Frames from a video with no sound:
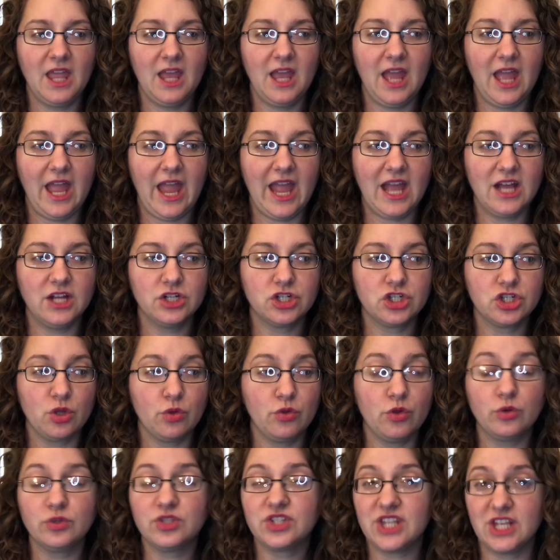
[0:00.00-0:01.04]
And so
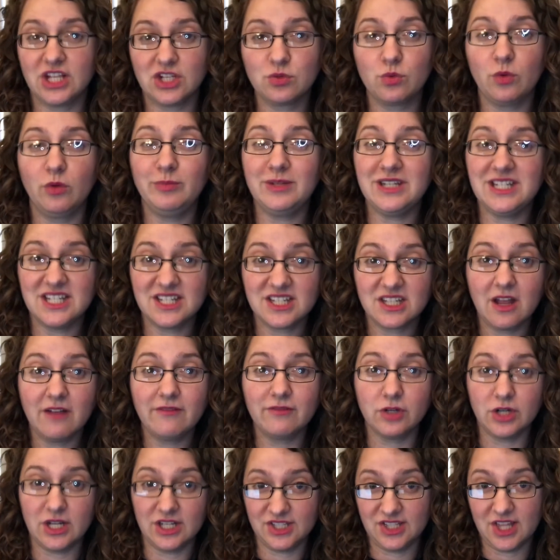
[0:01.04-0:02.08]
those things will be
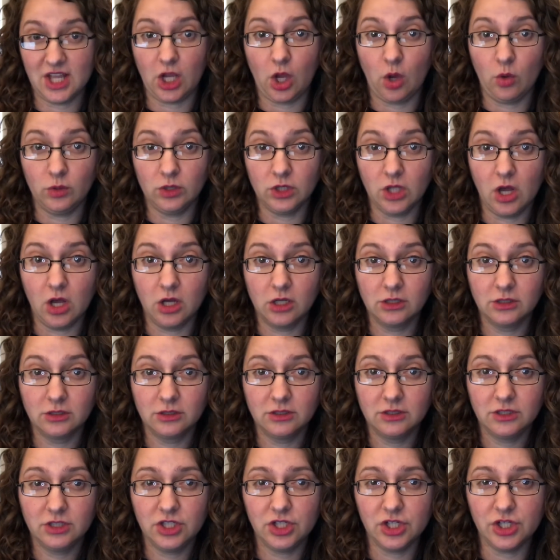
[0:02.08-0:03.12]
discovered as they go along,
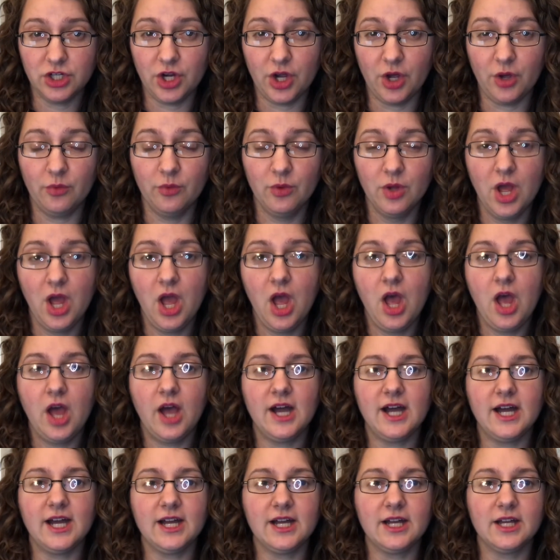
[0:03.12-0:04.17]
you know.
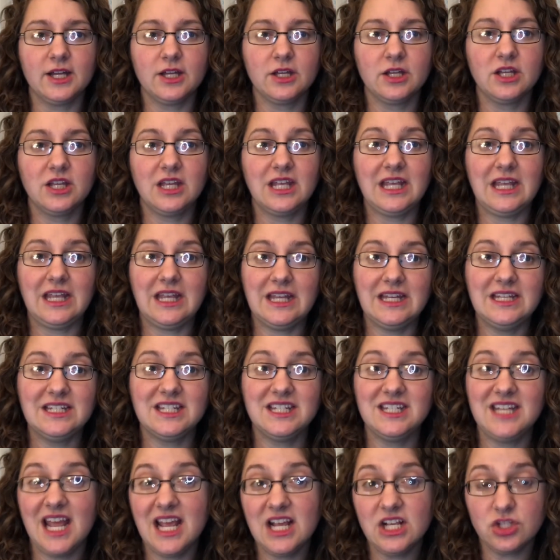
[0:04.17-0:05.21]
In
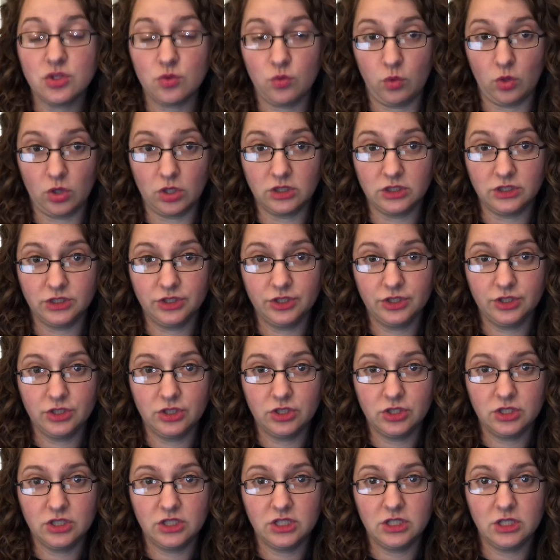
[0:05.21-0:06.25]
today's world,
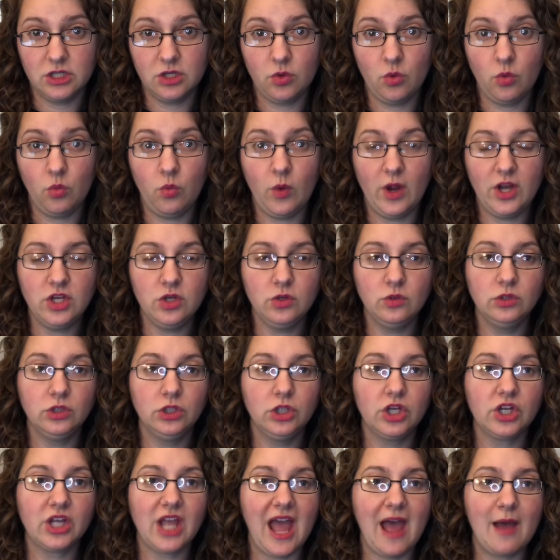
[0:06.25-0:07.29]
when you
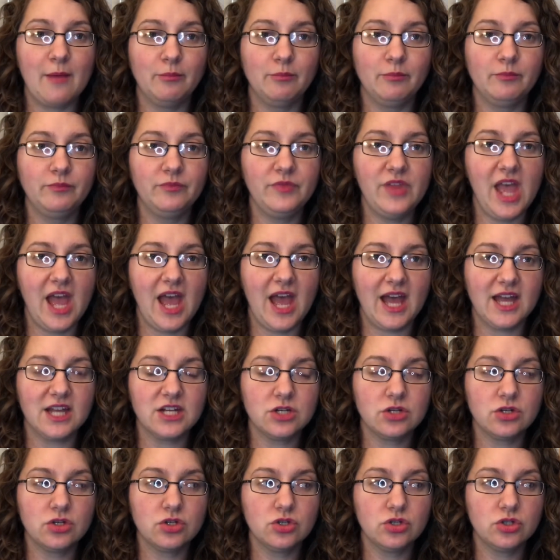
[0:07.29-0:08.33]
look at
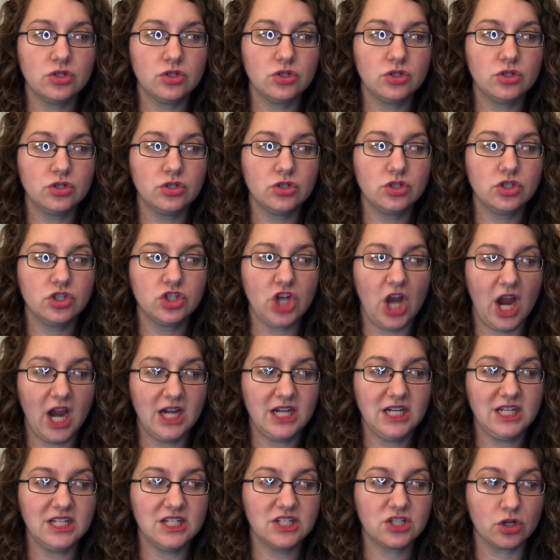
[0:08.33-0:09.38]

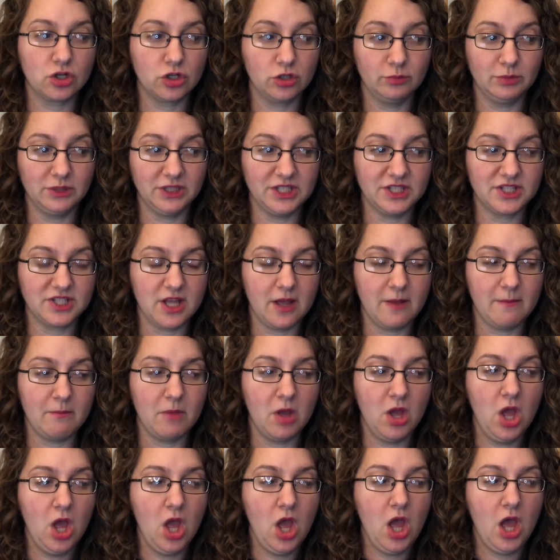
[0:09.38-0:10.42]
Chinese herbalism
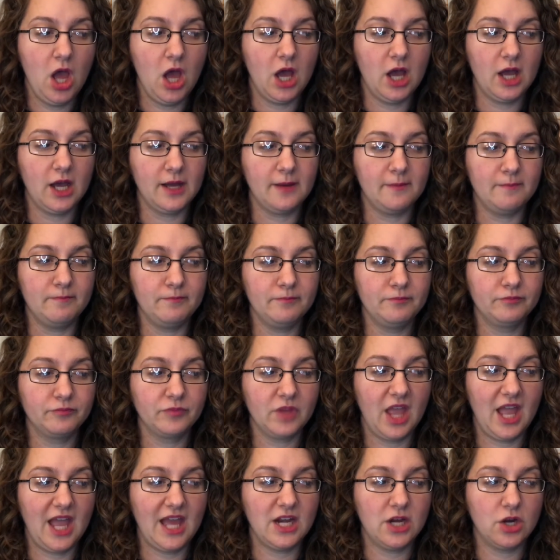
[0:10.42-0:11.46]

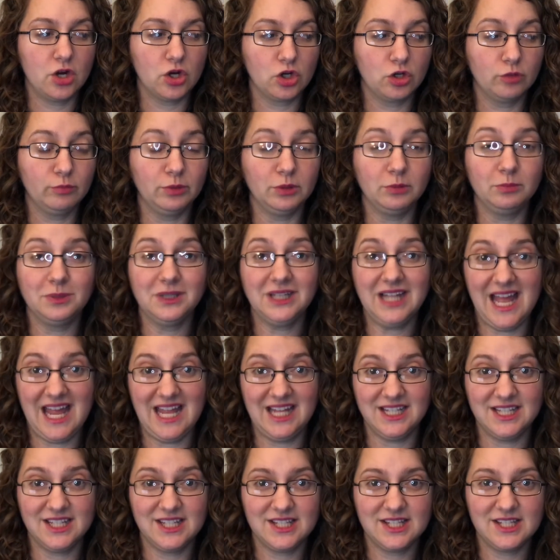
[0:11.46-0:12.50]
and herbal
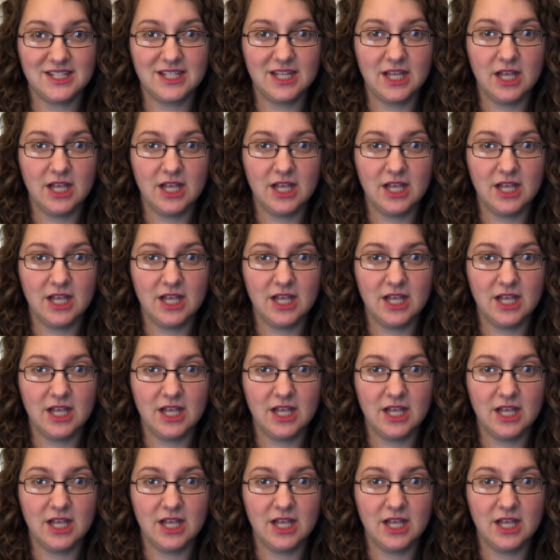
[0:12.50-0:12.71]
blends,